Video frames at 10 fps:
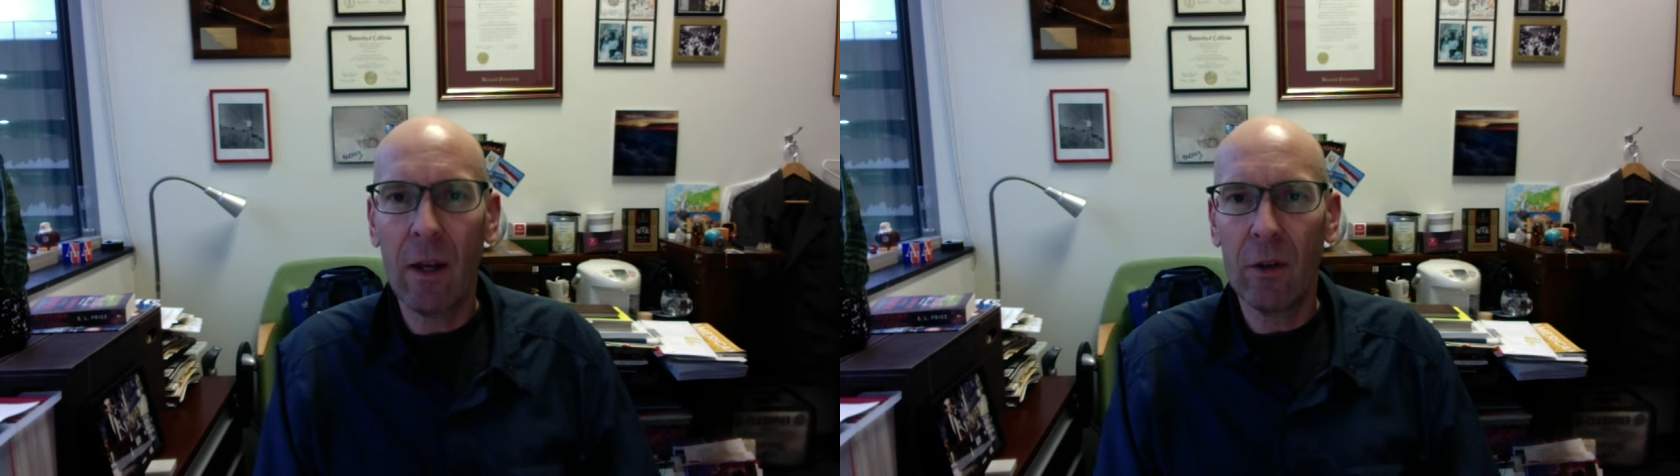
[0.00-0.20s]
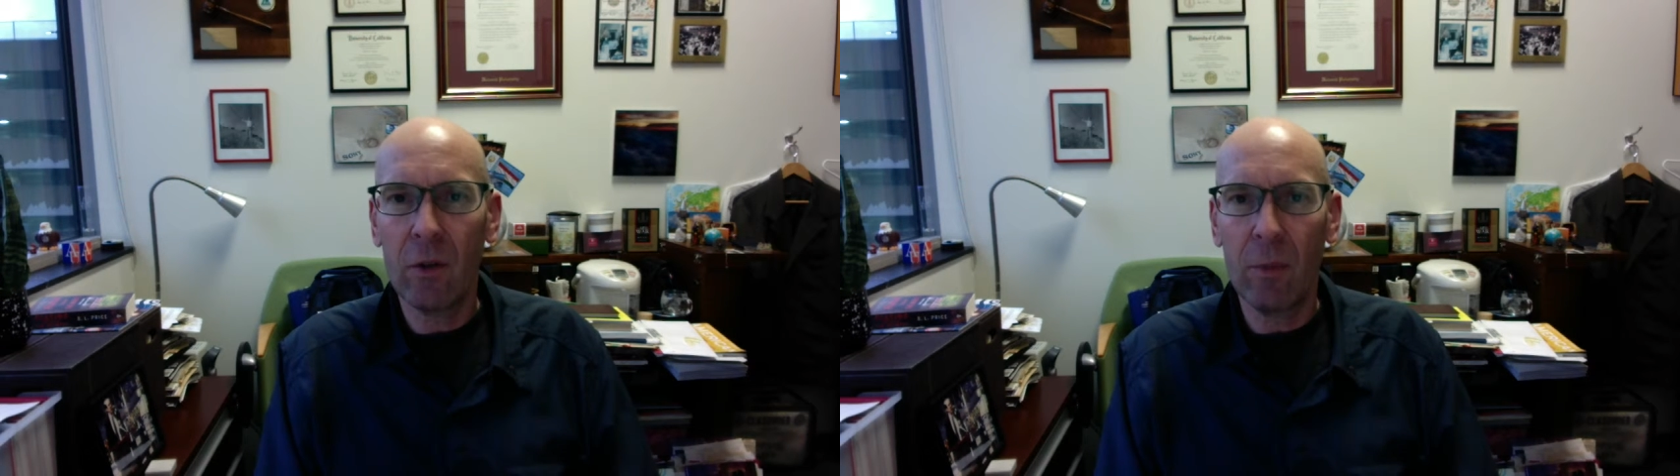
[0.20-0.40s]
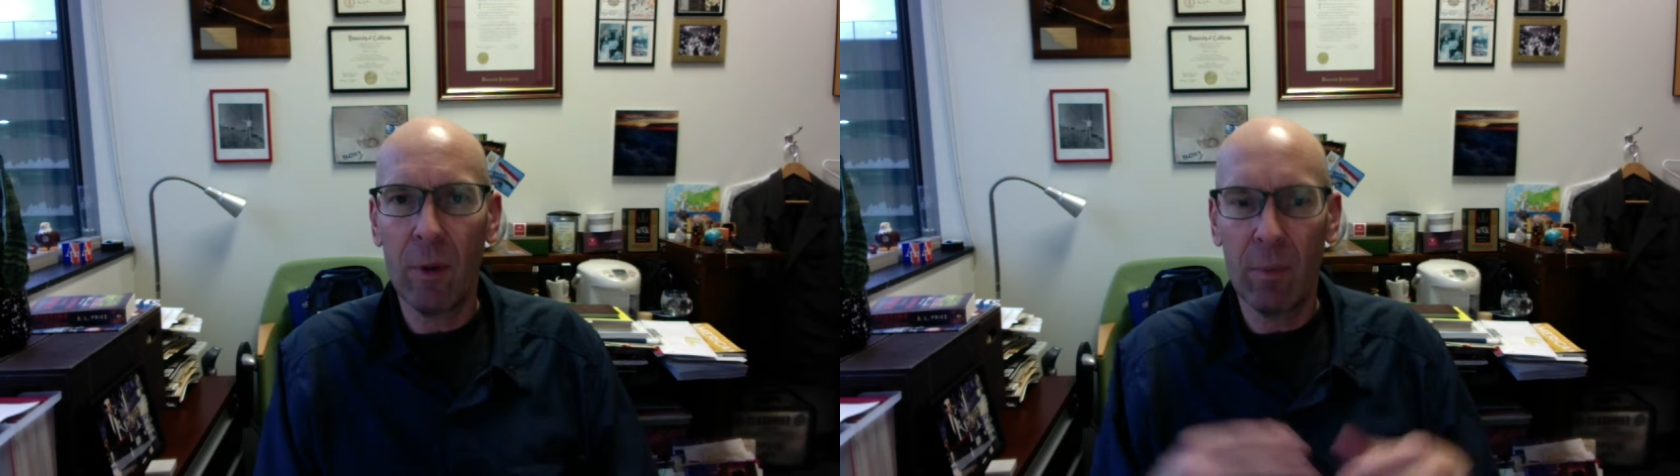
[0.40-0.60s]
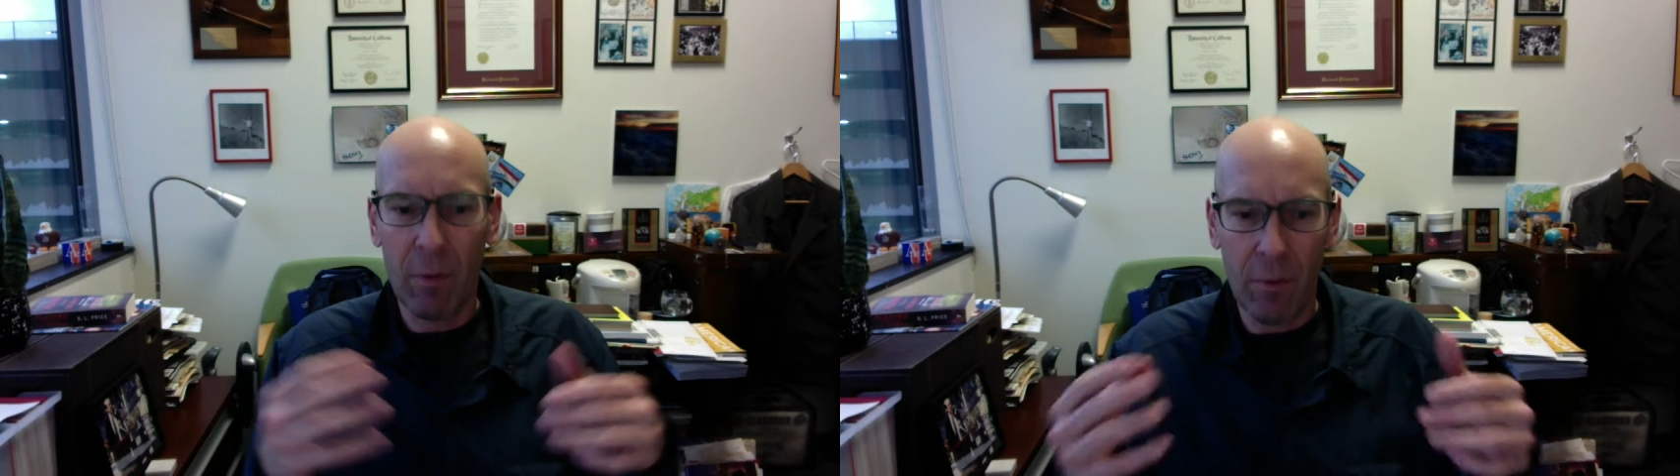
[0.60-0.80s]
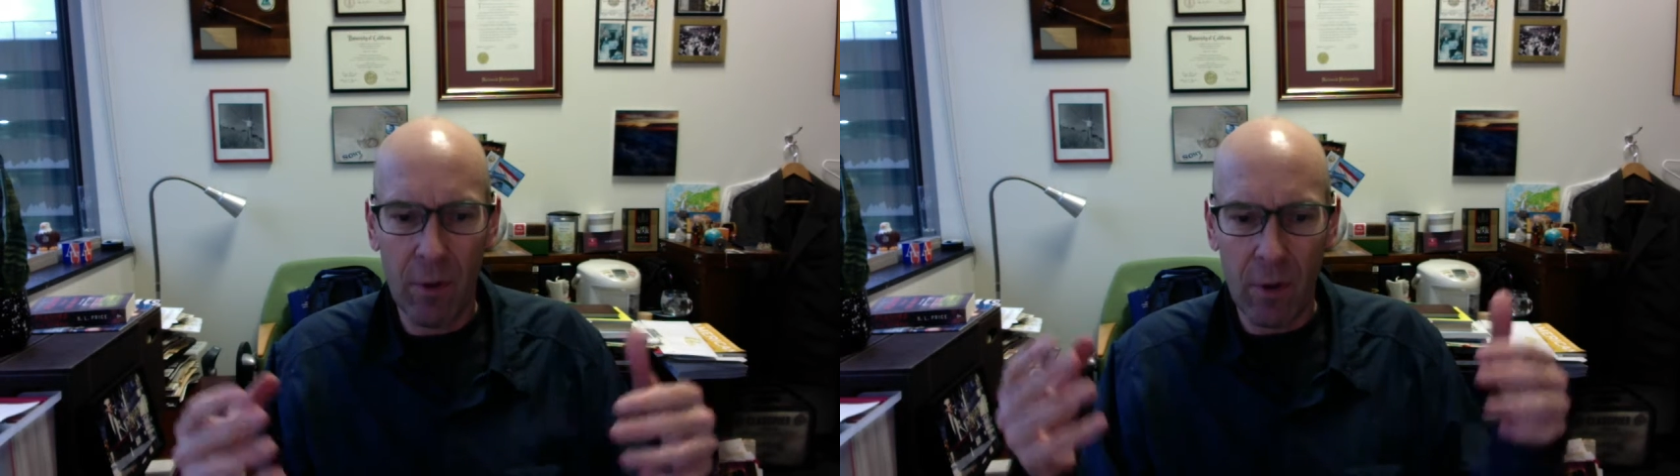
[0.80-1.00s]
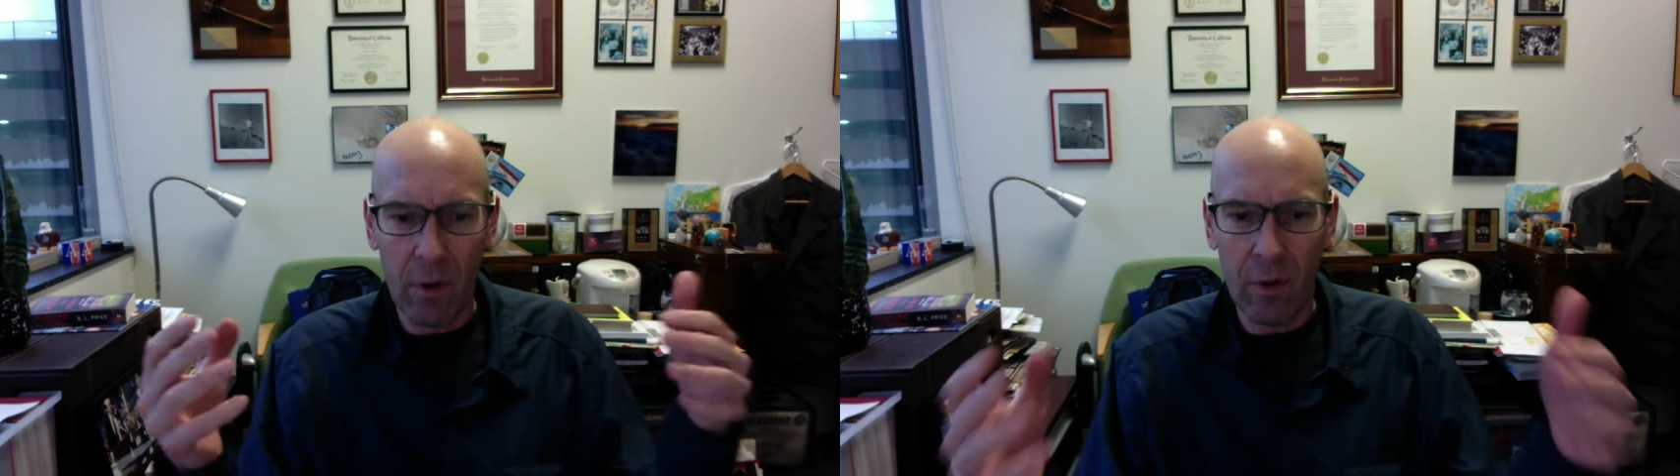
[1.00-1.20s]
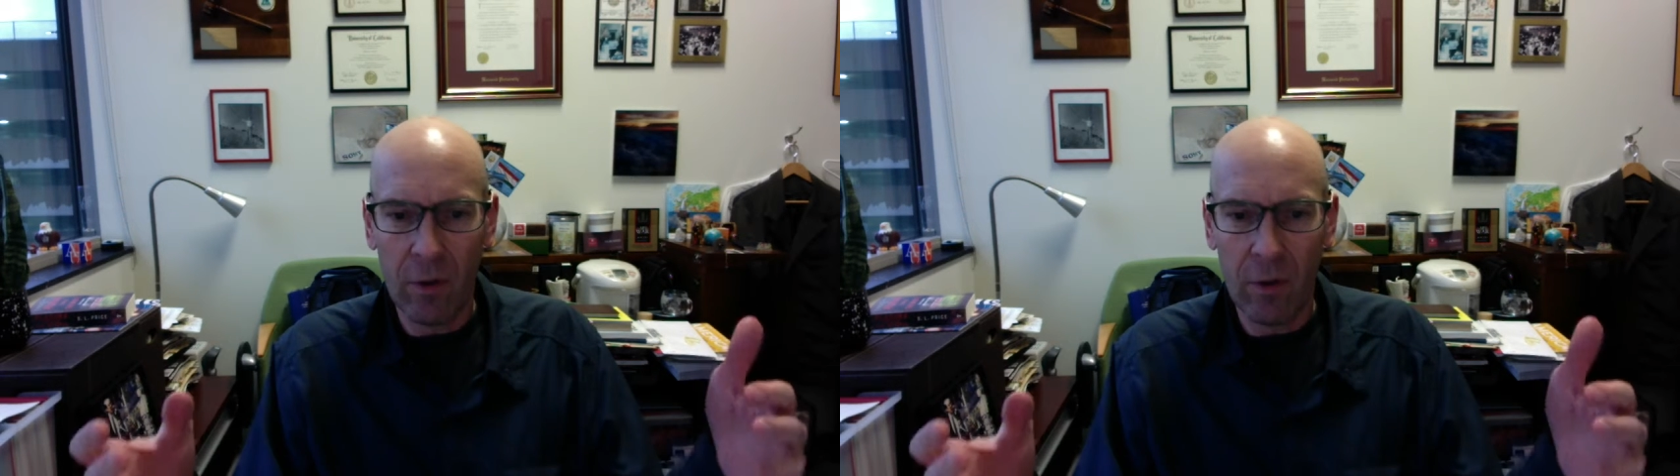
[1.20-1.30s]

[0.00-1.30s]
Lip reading: it should be preferred and